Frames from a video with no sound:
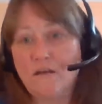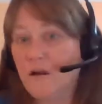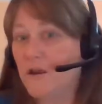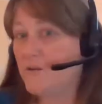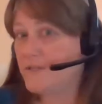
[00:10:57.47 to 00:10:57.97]

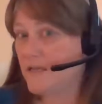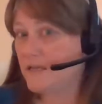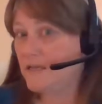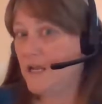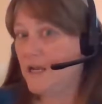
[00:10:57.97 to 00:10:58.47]
Are you a
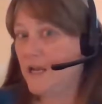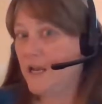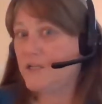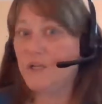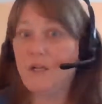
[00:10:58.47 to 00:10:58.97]
designated
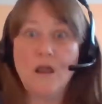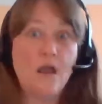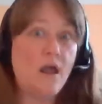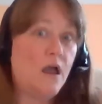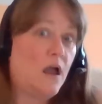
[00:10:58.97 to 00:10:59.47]
agent?
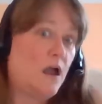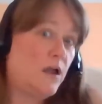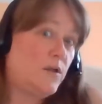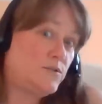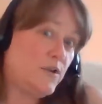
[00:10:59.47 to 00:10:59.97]
Are
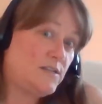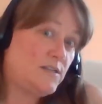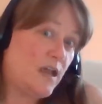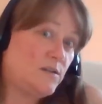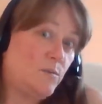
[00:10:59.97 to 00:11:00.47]
you a
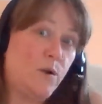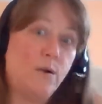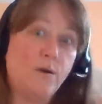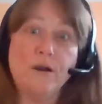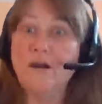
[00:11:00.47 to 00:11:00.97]
transactional
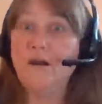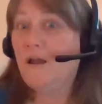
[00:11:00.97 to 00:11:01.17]
broker?